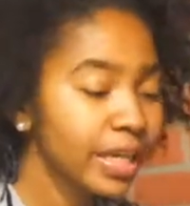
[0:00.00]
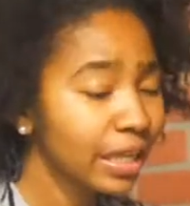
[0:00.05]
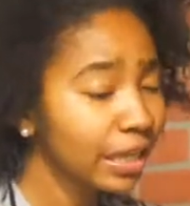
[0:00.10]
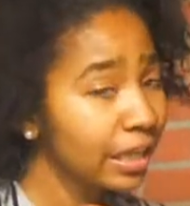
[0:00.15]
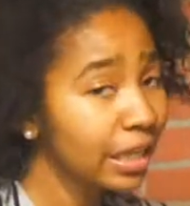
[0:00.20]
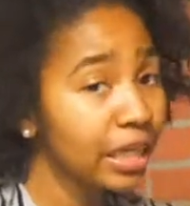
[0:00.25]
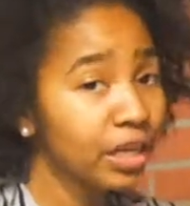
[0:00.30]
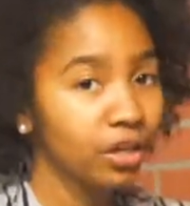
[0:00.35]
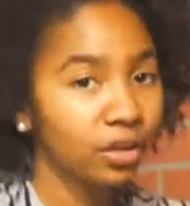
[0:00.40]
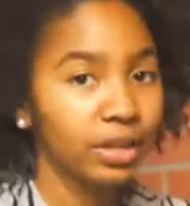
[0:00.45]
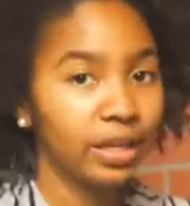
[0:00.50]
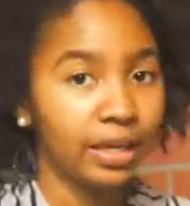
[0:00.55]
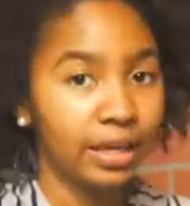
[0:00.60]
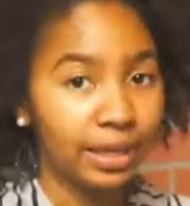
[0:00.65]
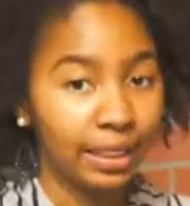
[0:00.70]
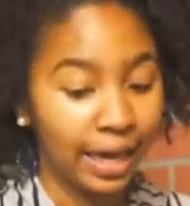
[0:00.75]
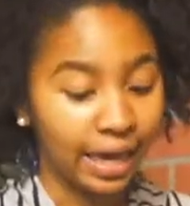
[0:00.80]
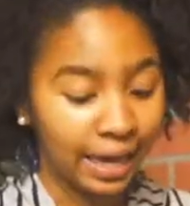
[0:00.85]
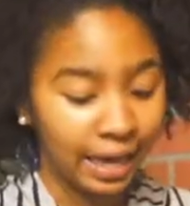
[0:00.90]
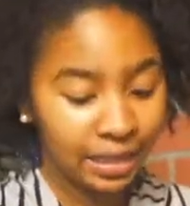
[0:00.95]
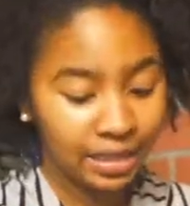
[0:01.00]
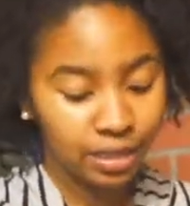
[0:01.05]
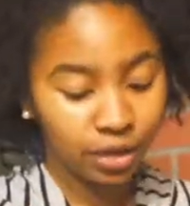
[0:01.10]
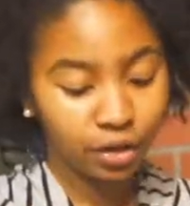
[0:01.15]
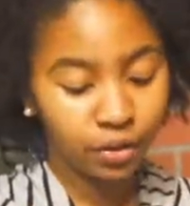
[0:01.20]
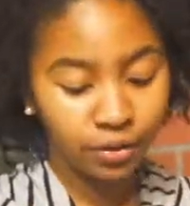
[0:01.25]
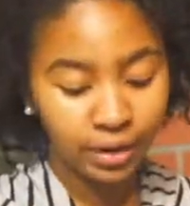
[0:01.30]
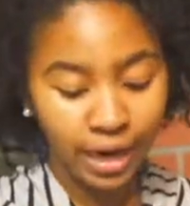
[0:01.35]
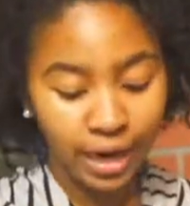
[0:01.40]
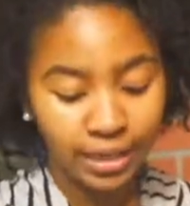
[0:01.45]
literally, like I tell
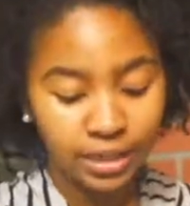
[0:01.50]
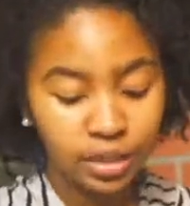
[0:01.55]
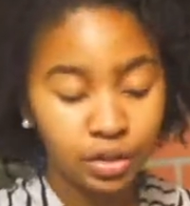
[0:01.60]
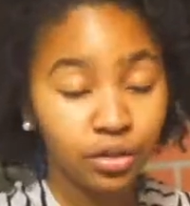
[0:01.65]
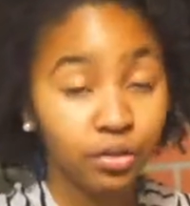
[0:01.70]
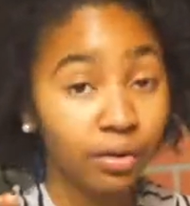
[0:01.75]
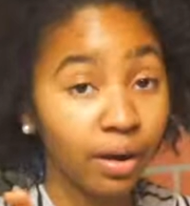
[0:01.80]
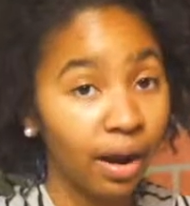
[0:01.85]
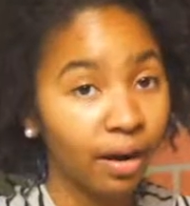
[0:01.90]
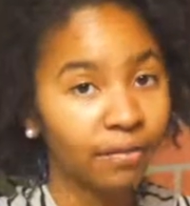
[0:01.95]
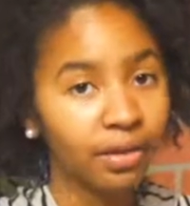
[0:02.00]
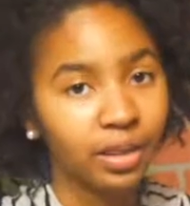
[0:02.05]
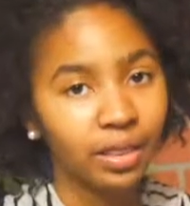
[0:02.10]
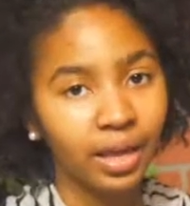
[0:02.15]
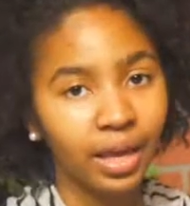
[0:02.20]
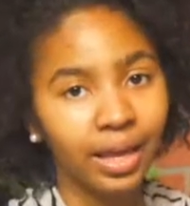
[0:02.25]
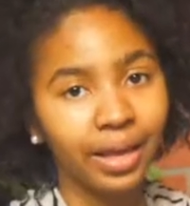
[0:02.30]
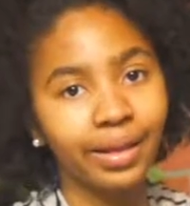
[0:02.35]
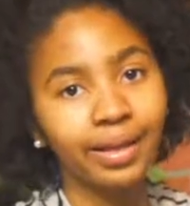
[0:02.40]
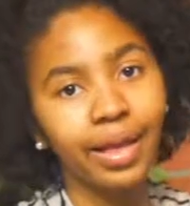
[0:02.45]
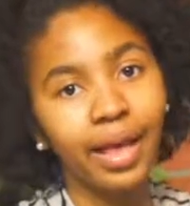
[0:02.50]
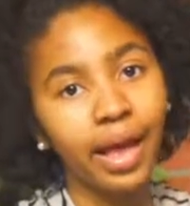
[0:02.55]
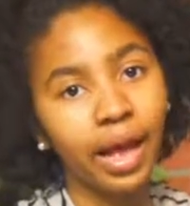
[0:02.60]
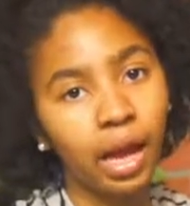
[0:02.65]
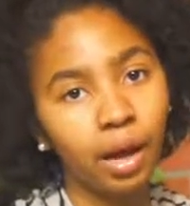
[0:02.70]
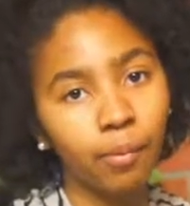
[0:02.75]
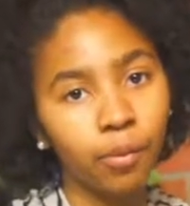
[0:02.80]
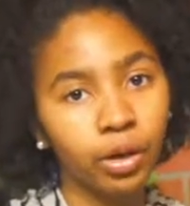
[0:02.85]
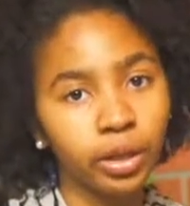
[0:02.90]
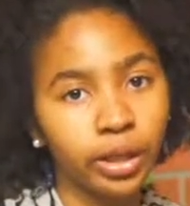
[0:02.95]
you guys to do everything,
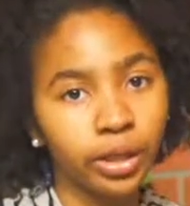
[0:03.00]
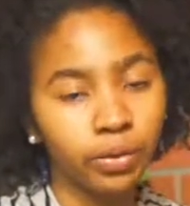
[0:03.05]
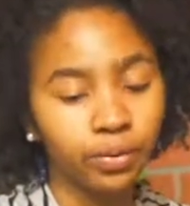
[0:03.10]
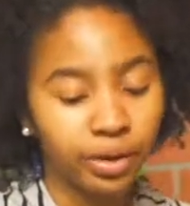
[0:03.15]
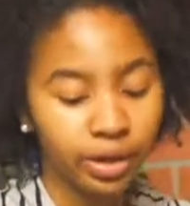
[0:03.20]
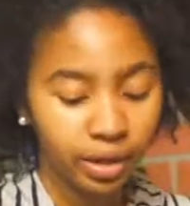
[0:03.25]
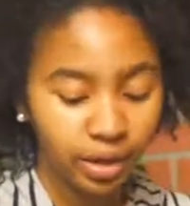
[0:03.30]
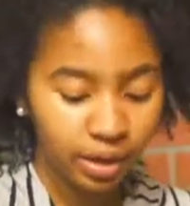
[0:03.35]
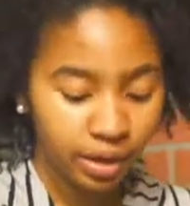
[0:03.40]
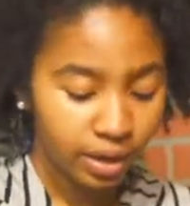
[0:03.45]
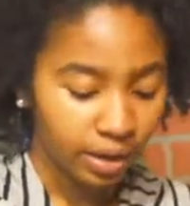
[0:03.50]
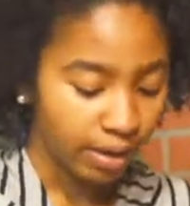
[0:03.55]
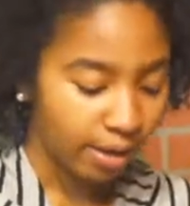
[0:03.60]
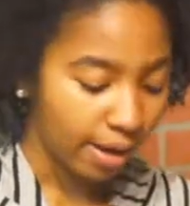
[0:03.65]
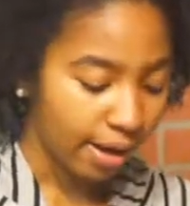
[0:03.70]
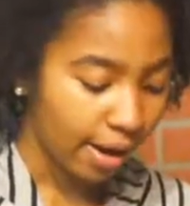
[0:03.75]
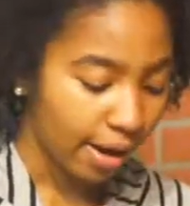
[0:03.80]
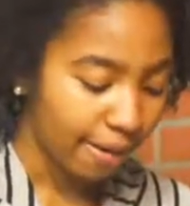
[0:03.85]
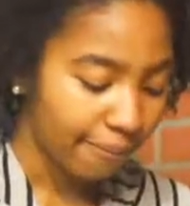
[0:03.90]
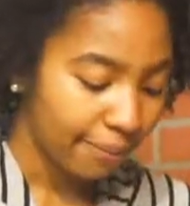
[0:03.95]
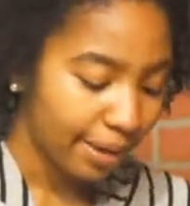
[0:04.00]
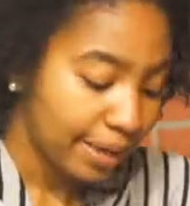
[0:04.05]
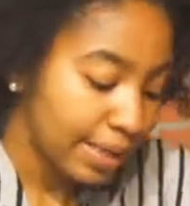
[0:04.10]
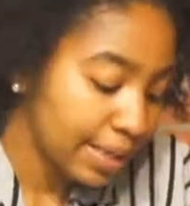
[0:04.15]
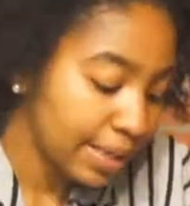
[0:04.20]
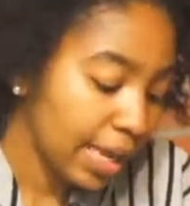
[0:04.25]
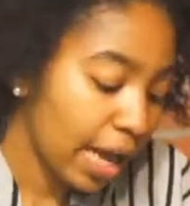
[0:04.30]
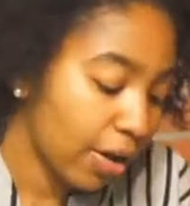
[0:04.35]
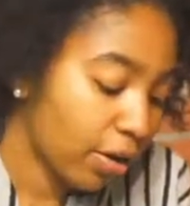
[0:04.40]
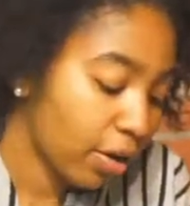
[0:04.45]
add more liquid. And
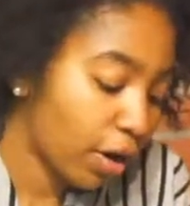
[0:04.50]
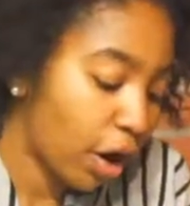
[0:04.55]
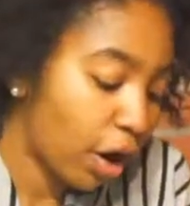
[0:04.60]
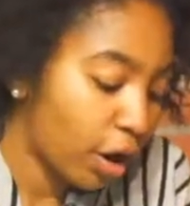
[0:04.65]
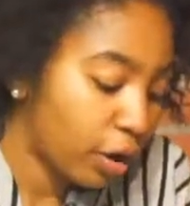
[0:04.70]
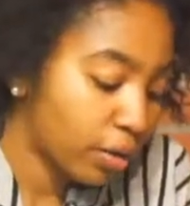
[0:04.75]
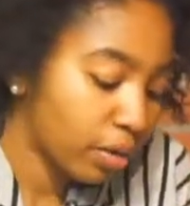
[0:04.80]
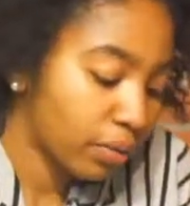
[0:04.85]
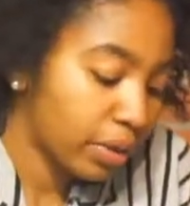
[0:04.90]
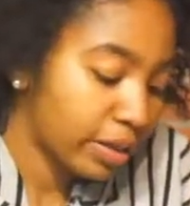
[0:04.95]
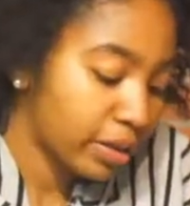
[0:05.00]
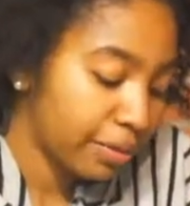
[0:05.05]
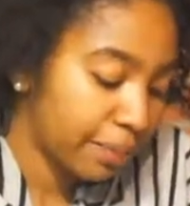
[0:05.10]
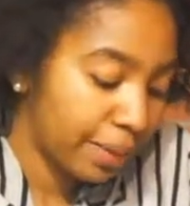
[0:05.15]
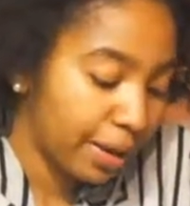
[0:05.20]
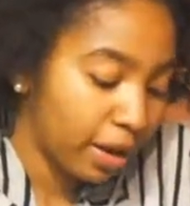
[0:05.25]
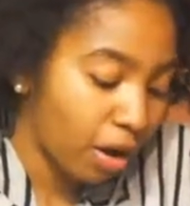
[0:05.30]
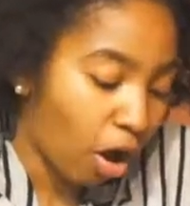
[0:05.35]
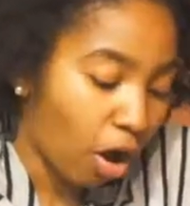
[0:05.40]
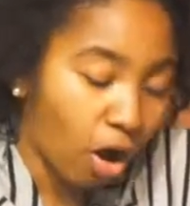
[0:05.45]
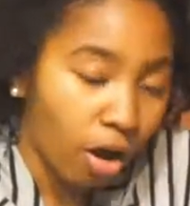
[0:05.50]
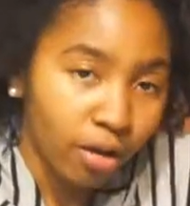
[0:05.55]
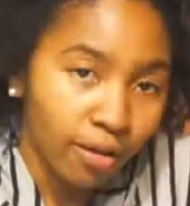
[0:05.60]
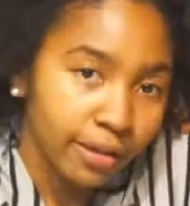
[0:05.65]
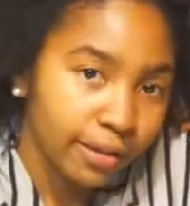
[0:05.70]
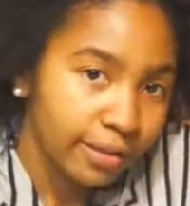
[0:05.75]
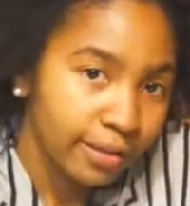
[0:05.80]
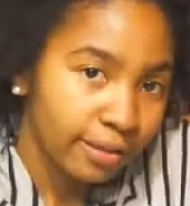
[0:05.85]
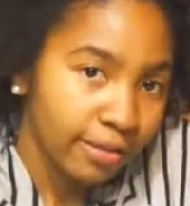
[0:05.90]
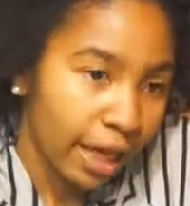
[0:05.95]
it's not going to hurt the recipe at all.
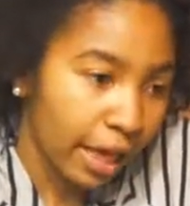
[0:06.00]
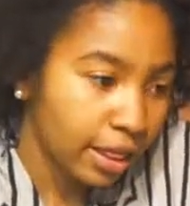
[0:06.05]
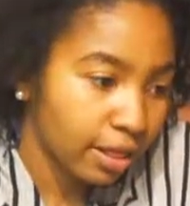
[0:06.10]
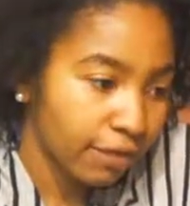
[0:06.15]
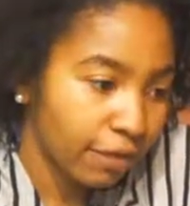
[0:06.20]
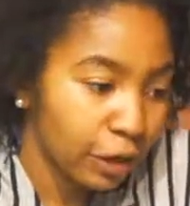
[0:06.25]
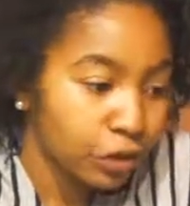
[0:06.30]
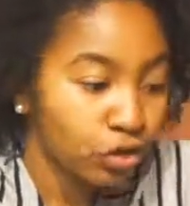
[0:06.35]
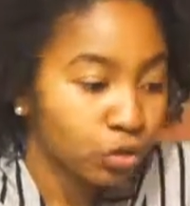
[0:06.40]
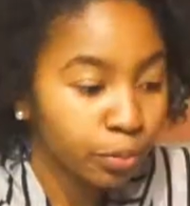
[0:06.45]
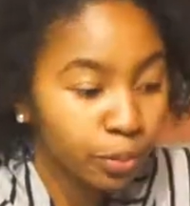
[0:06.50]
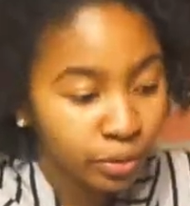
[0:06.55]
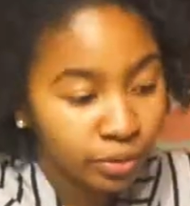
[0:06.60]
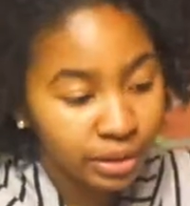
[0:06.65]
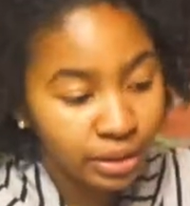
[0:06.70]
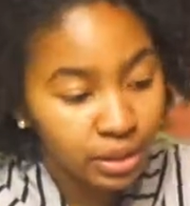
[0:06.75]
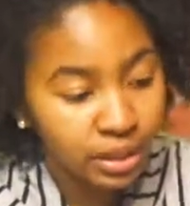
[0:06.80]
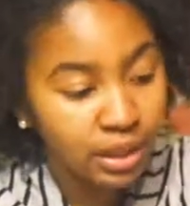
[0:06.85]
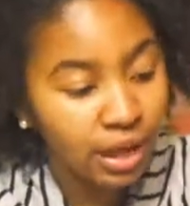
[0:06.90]
Like the vegetables, this